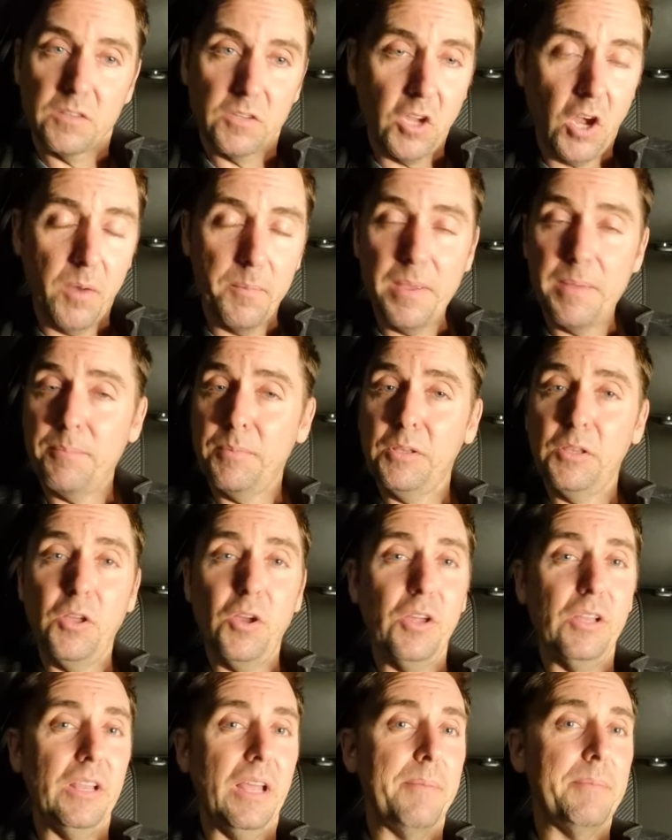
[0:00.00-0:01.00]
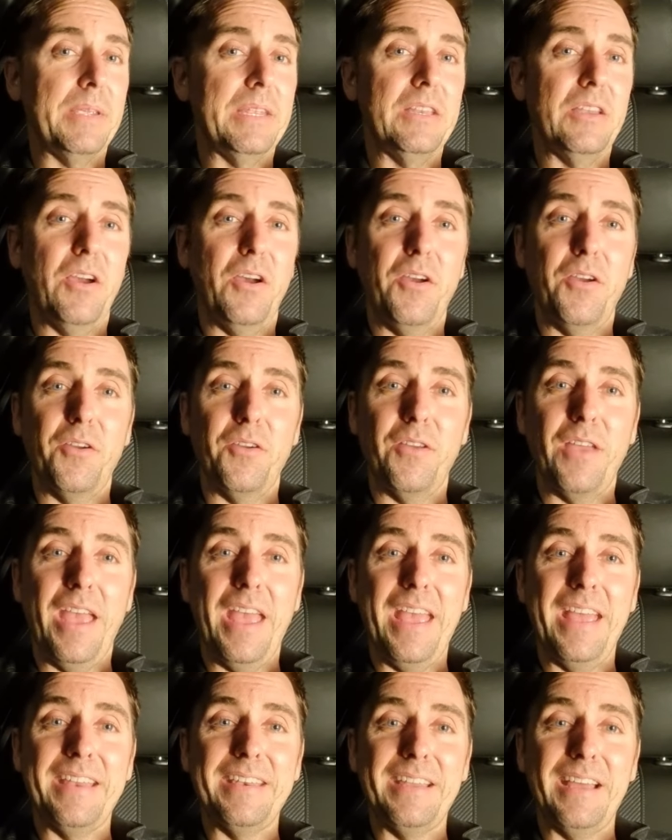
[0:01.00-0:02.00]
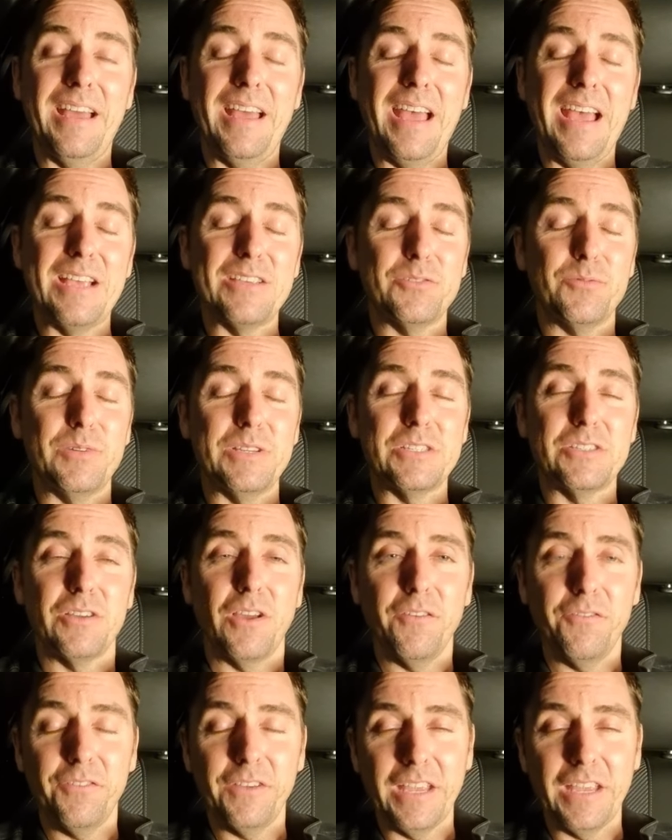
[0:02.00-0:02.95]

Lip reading: Comment below, let me know. And as always, don't